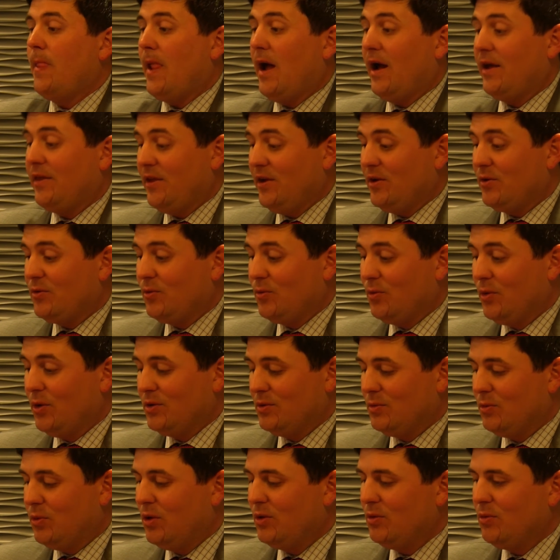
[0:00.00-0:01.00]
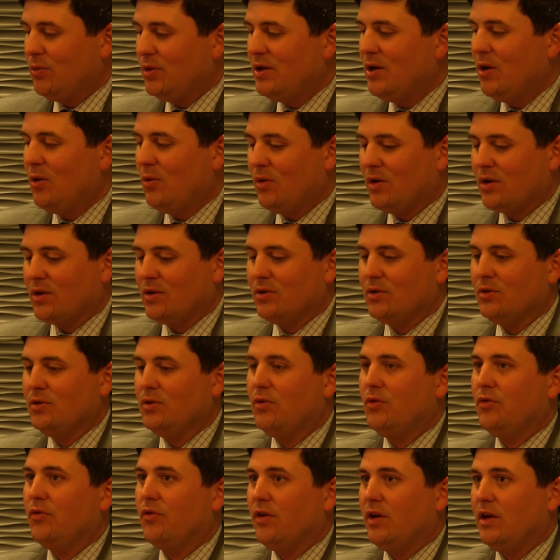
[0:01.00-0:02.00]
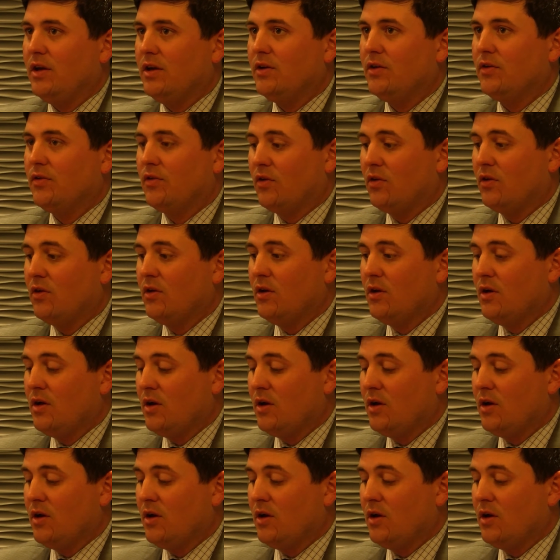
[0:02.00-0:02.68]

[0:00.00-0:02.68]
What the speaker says: I think what we don't want to lose is